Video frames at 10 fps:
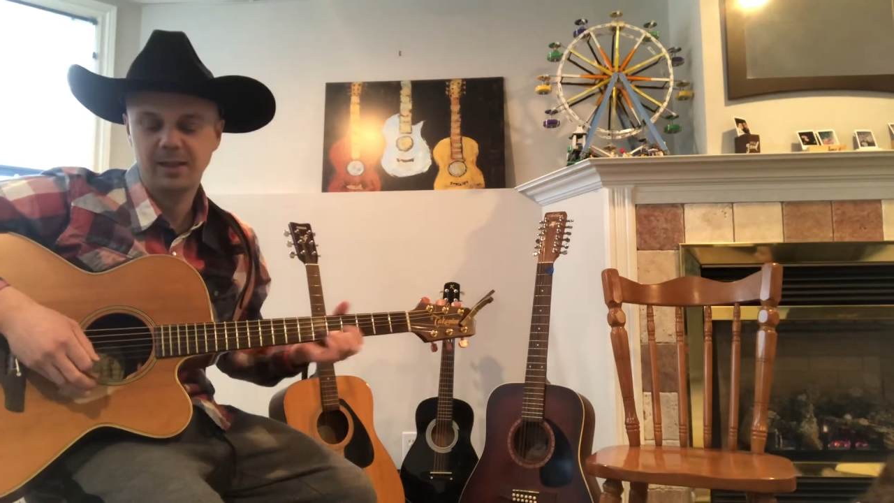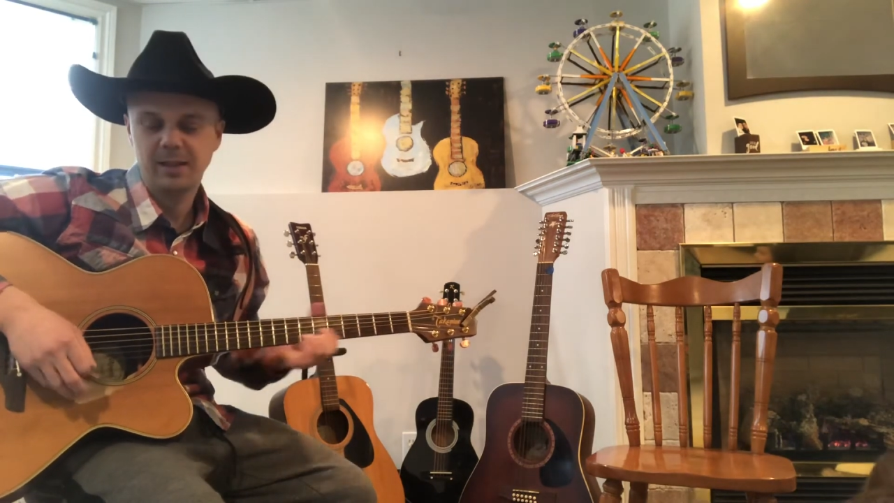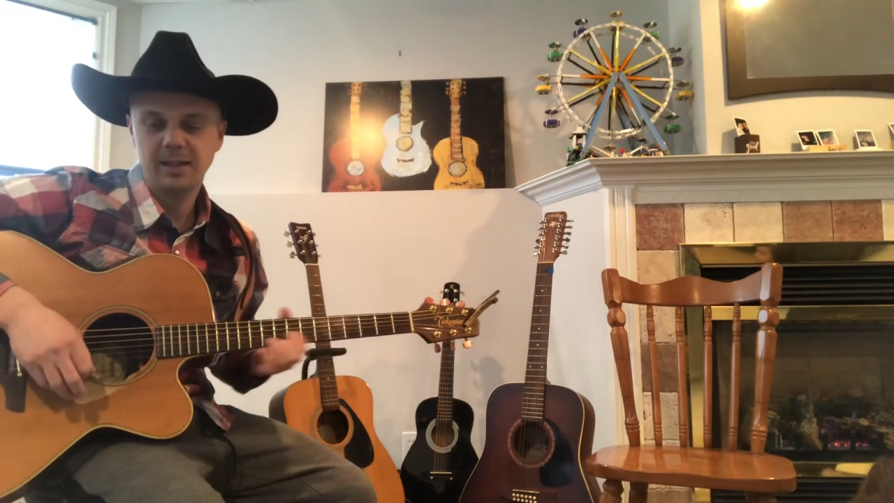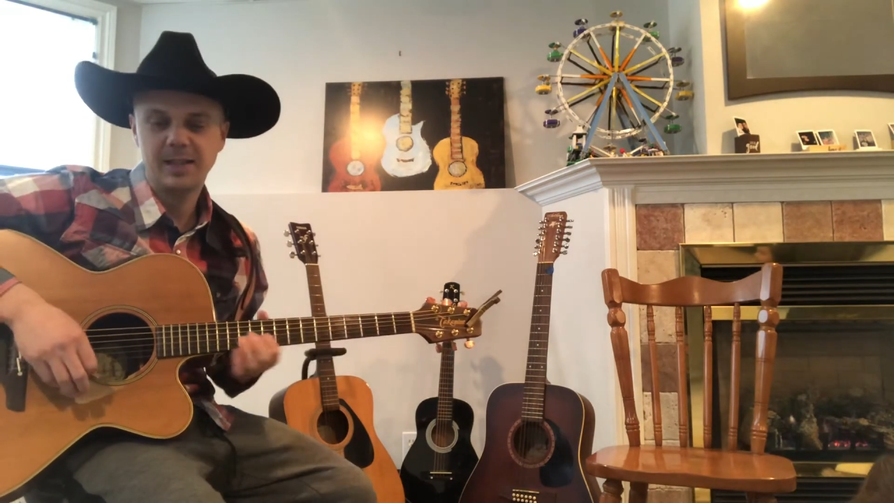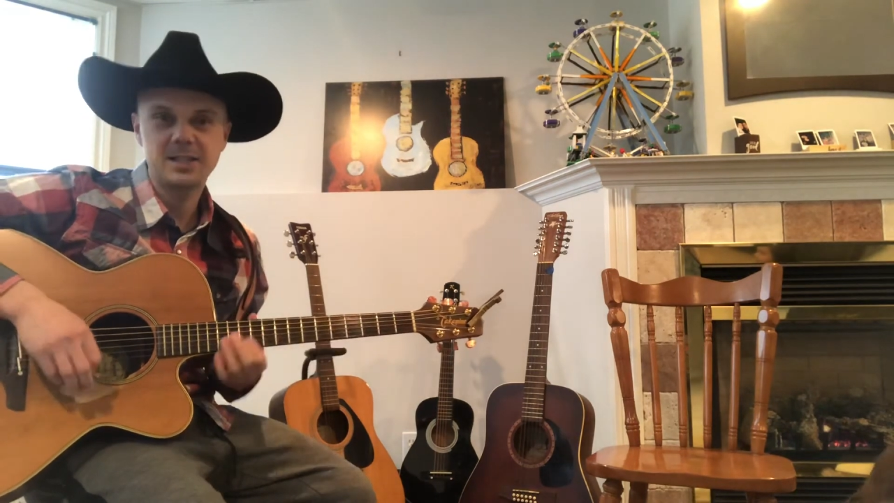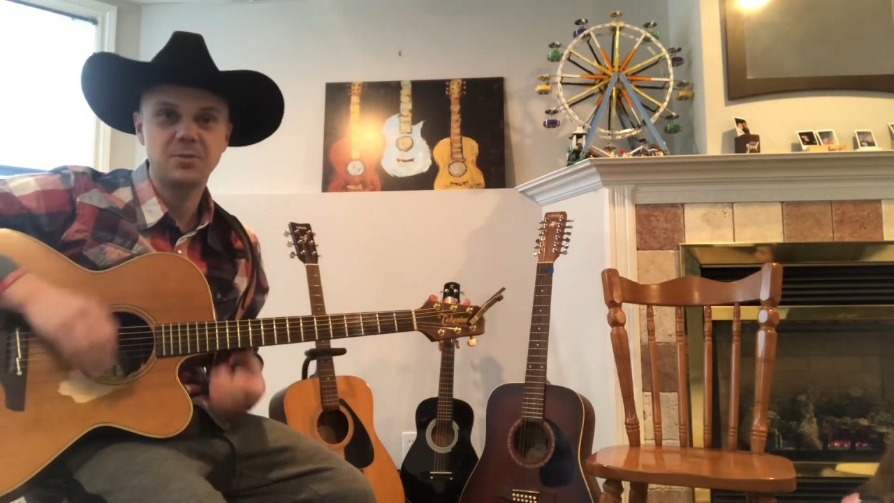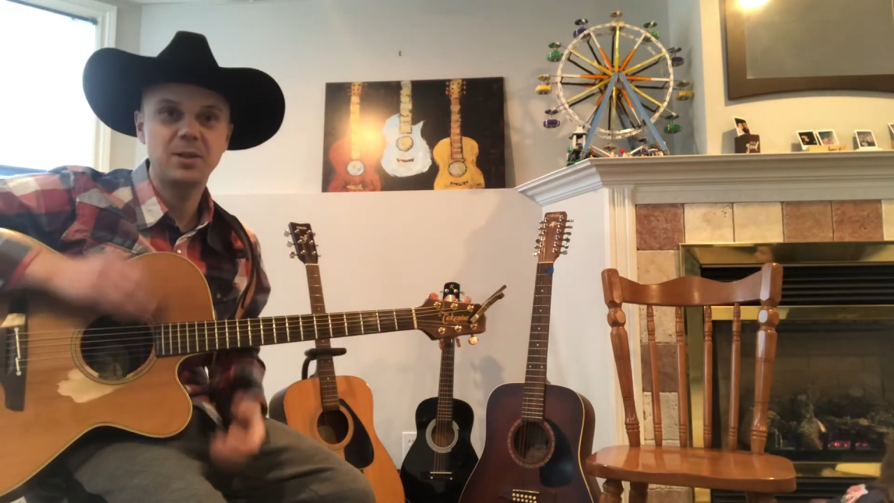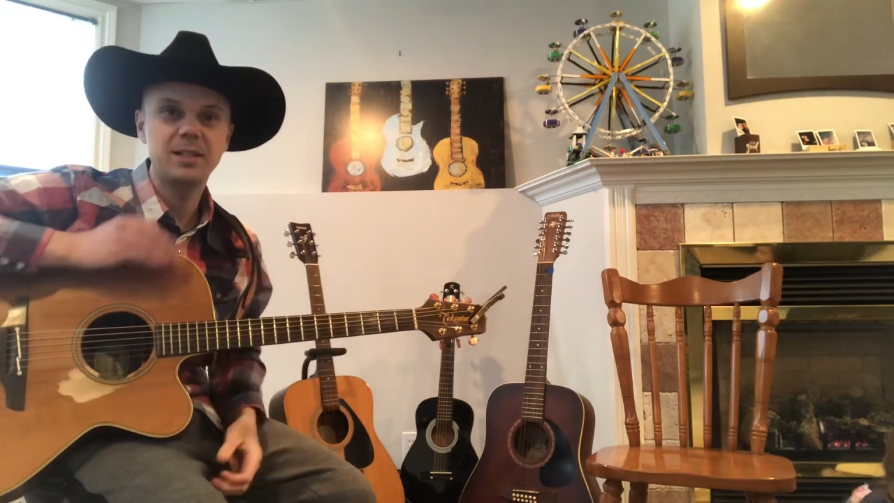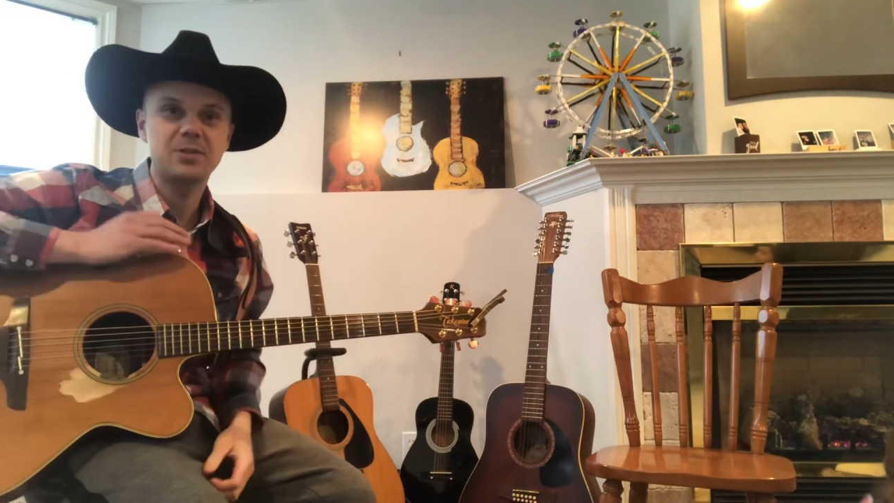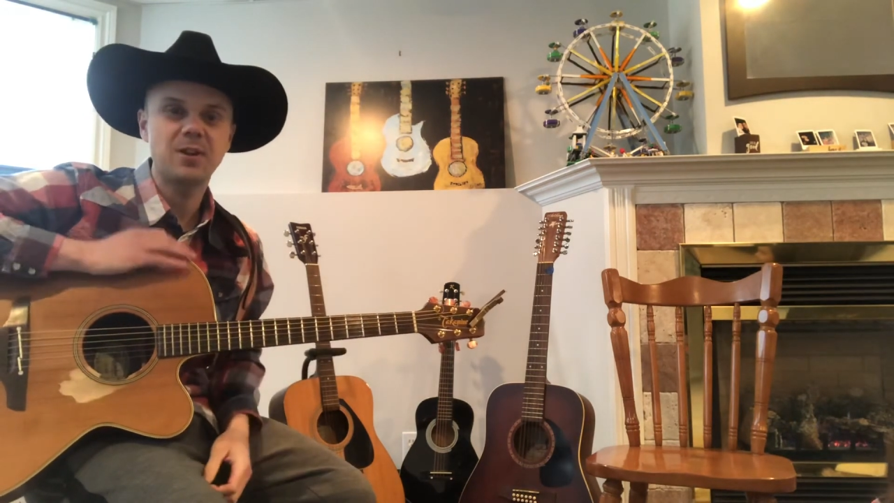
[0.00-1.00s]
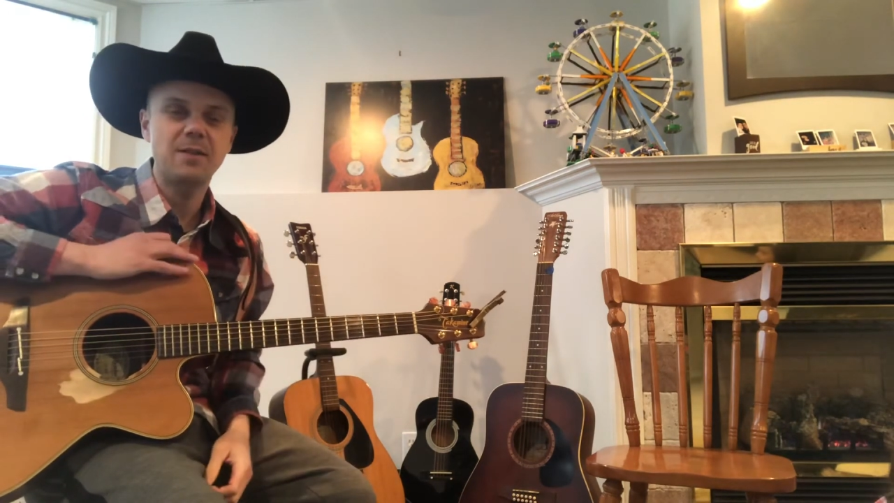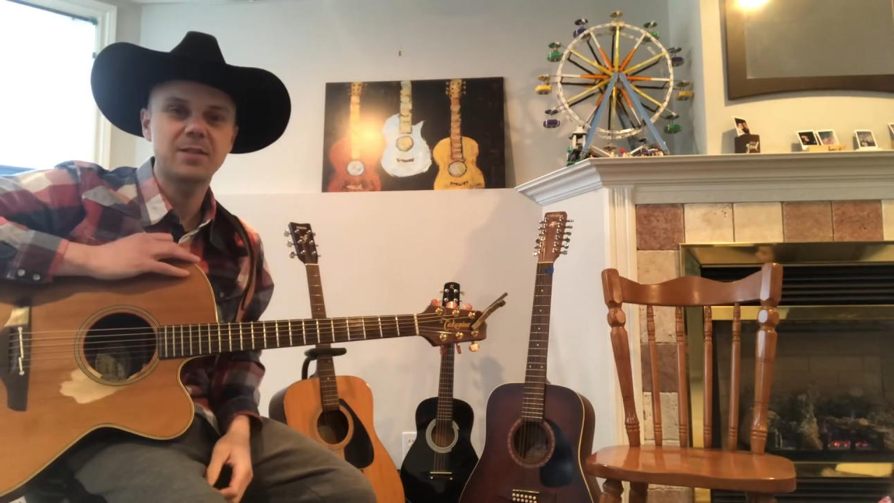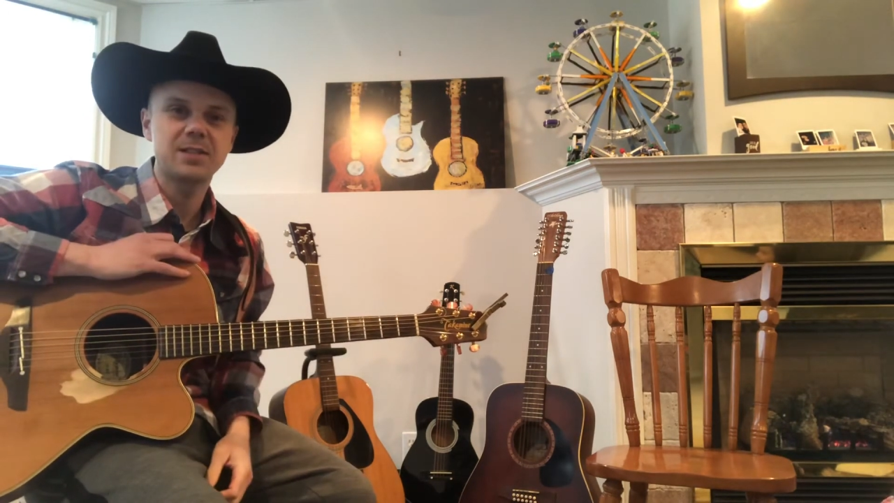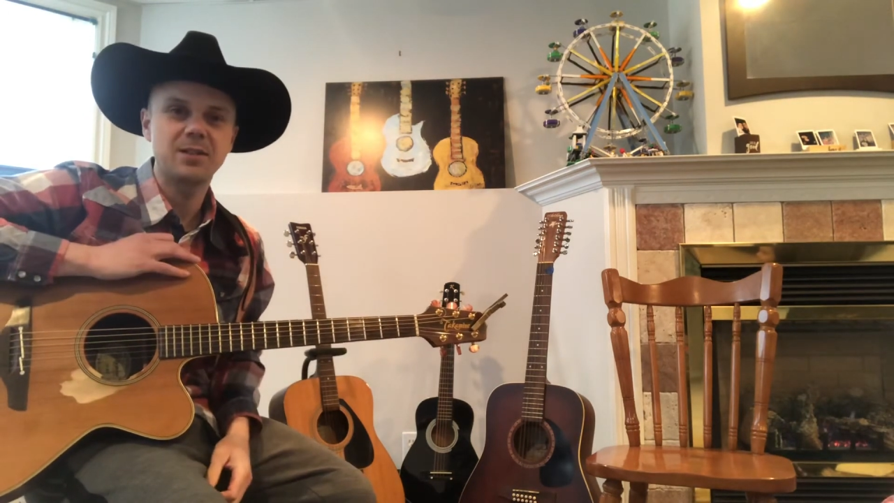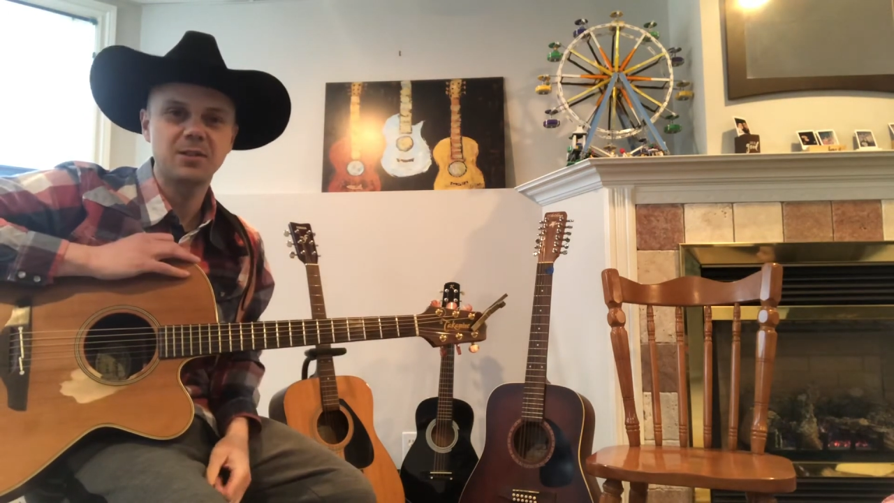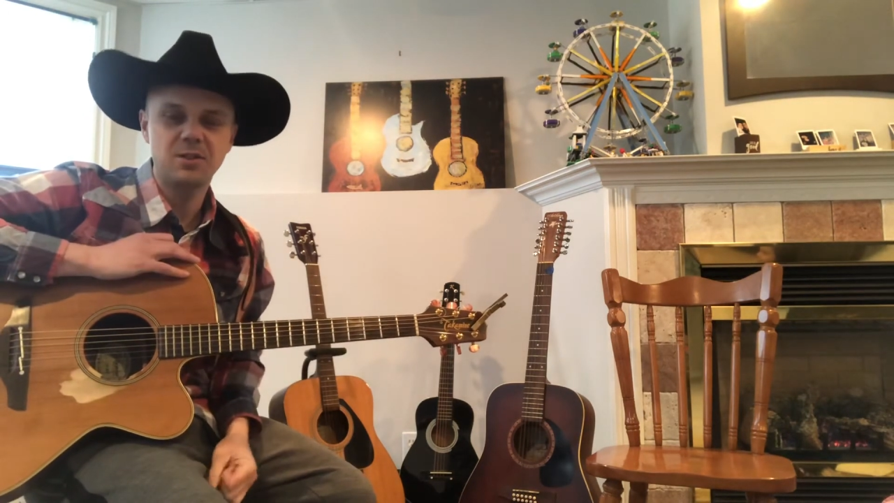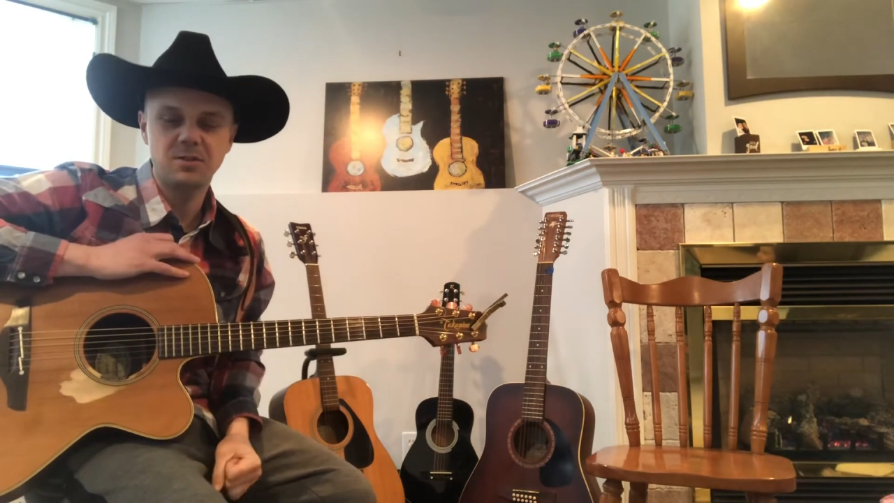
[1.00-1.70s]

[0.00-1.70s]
That's a Randy Travis song called